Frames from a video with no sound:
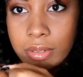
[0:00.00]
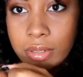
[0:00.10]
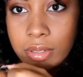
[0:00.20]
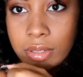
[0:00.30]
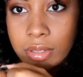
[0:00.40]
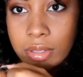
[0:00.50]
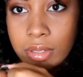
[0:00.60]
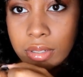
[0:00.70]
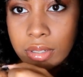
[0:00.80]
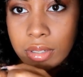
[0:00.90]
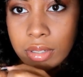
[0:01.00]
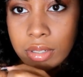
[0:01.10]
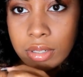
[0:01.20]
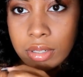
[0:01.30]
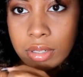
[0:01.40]

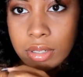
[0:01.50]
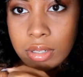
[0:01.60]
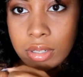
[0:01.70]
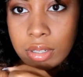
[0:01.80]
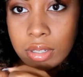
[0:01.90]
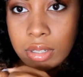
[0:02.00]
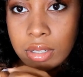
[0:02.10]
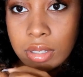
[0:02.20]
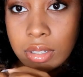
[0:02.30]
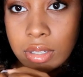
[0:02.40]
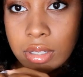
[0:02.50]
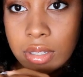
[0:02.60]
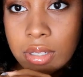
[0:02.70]
(silence)